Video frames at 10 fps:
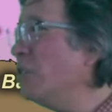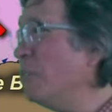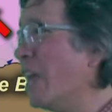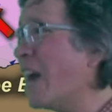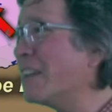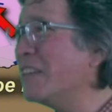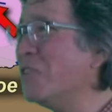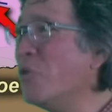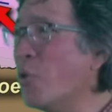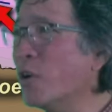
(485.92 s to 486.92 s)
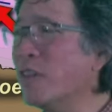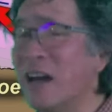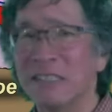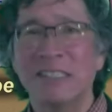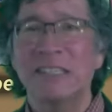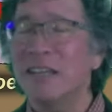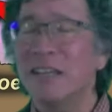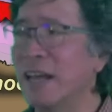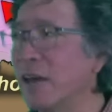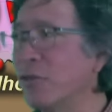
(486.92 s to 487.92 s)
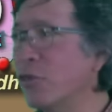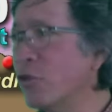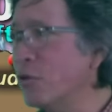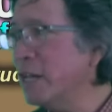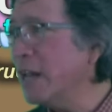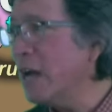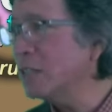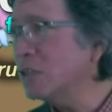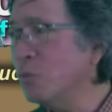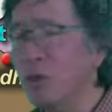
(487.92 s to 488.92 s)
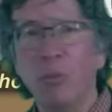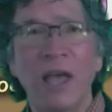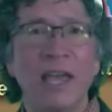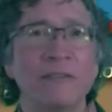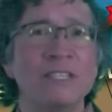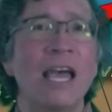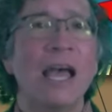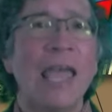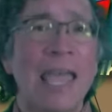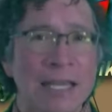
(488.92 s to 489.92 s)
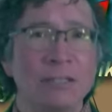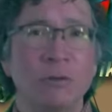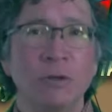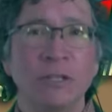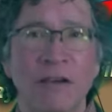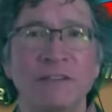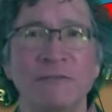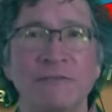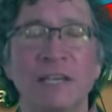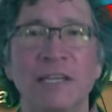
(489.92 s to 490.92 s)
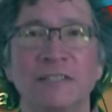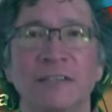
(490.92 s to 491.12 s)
to be out of the north on Sunday at 30 knots with waves 8 to 11 feet.